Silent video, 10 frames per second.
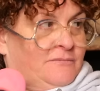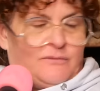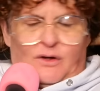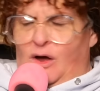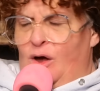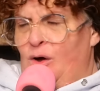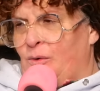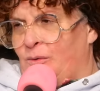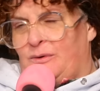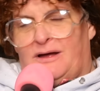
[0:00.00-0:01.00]
this since I was a
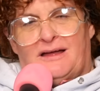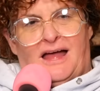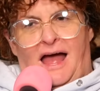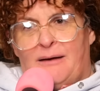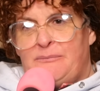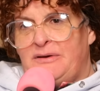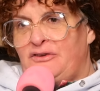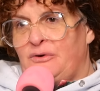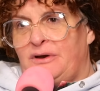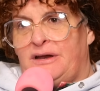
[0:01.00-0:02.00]
oh, kid. I've been
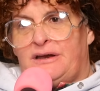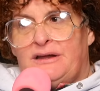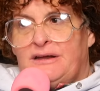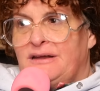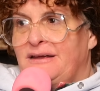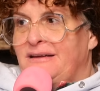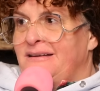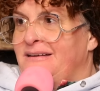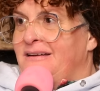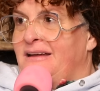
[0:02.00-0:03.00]
doing it.
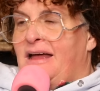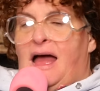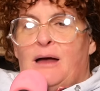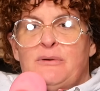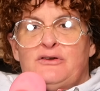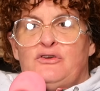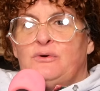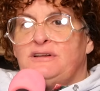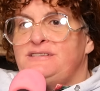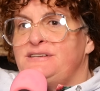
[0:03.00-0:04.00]
I've been
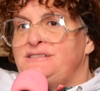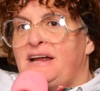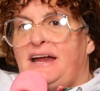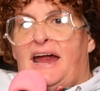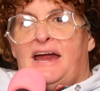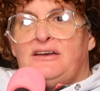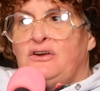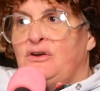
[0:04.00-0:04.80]
doing it since they had